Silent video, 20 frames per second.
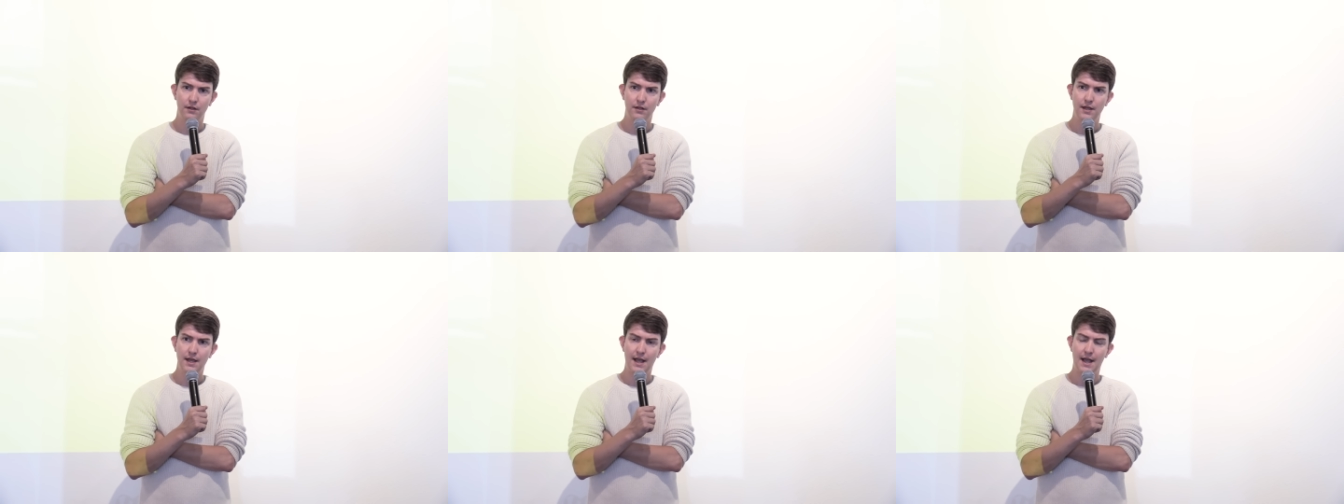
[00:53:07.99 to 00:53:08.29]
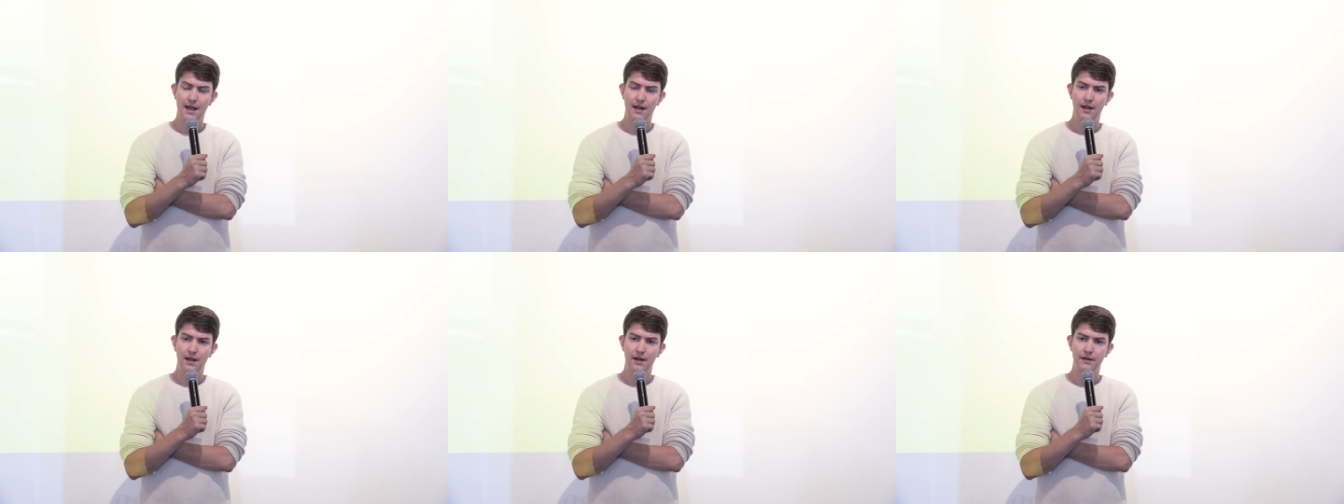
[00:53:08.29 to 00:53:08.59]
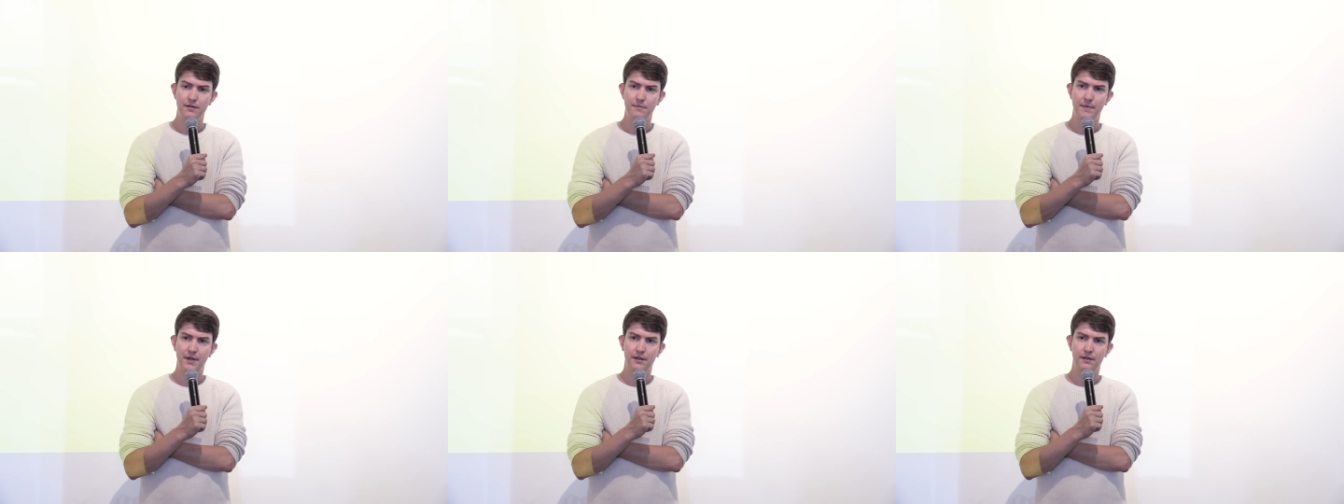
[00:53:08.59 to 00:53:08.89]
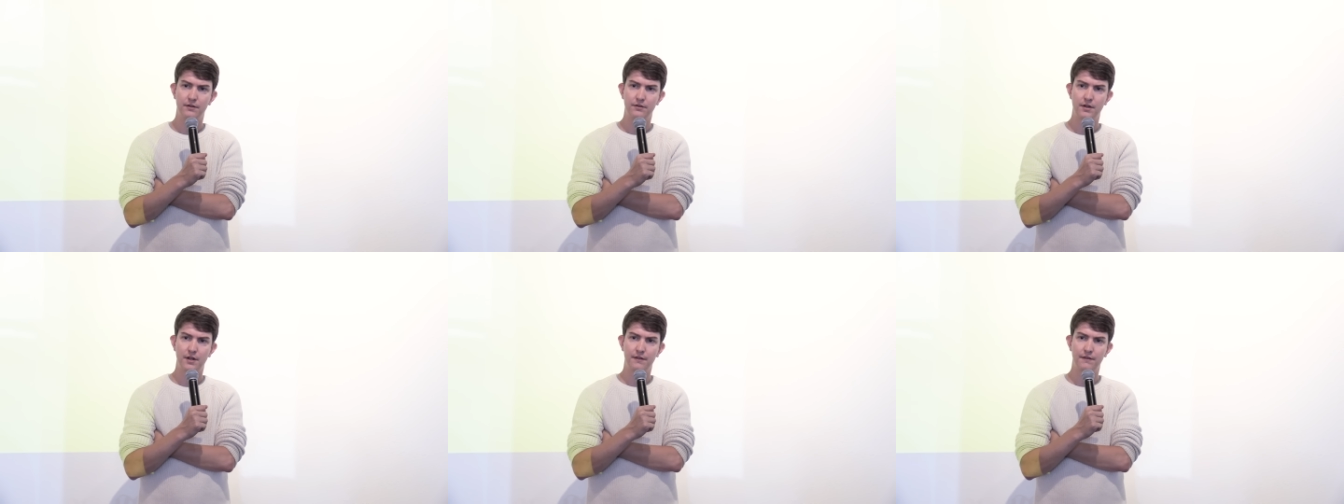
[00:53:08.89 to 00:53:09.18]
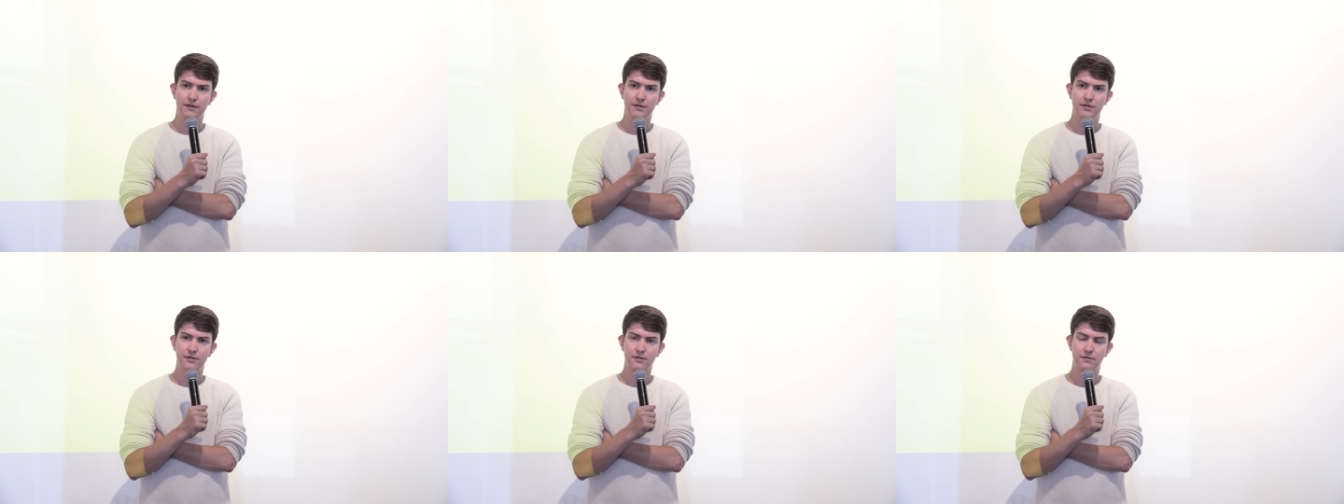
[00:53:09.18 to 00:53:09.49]
Yeah, how do you make the
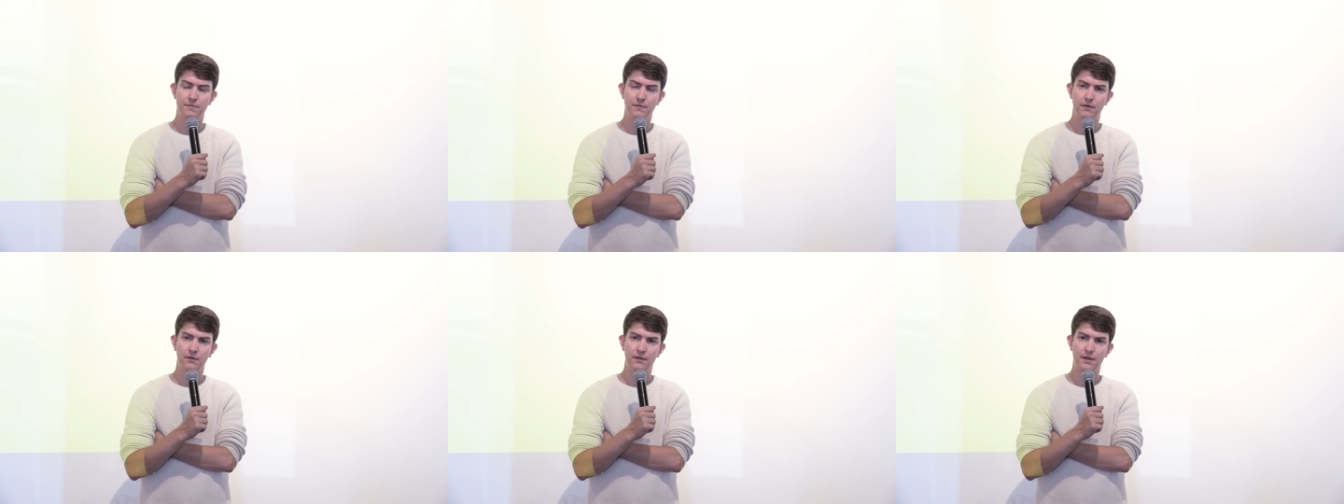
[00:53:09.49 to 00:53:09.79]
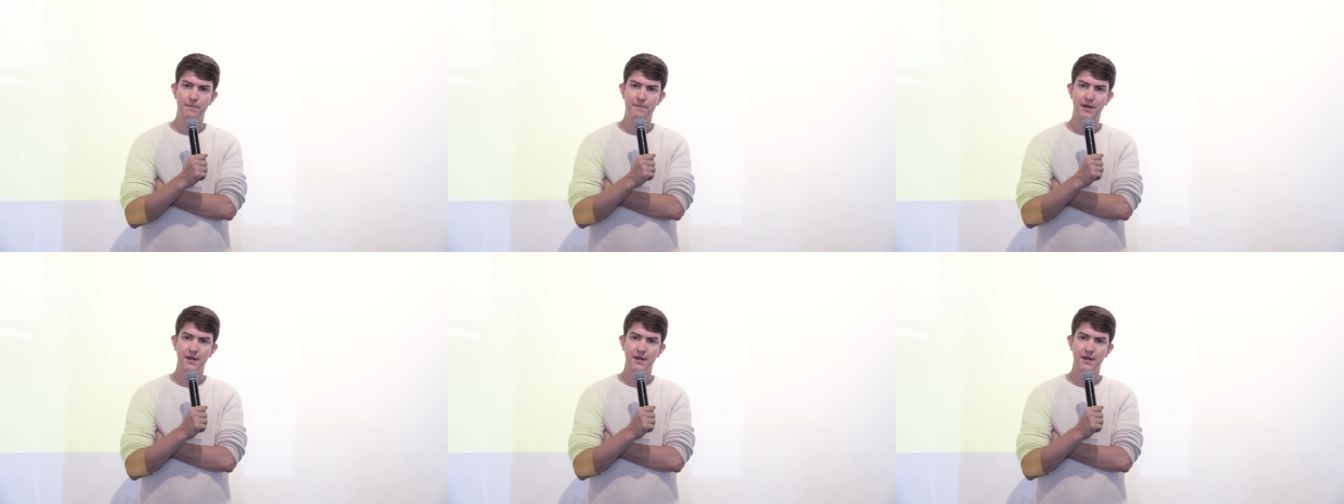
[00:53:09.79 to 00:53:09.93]
transition smooth?